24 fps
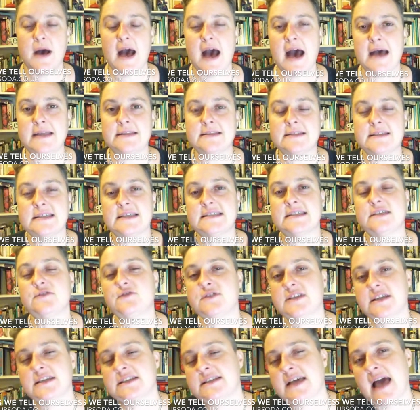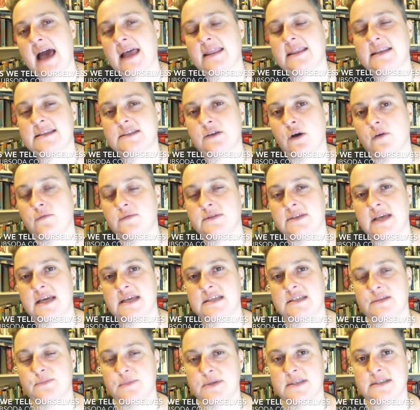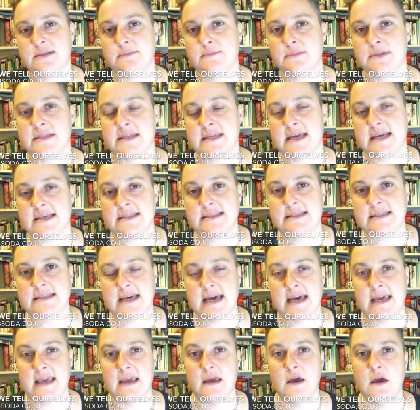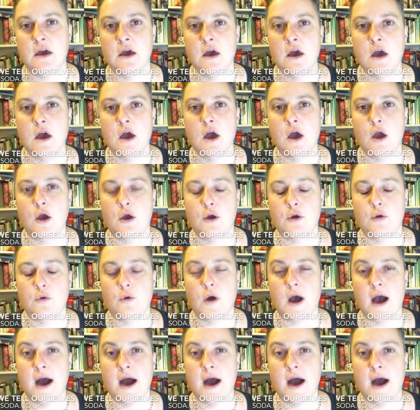And it's interesting because I had this conversation with somebody yesterday who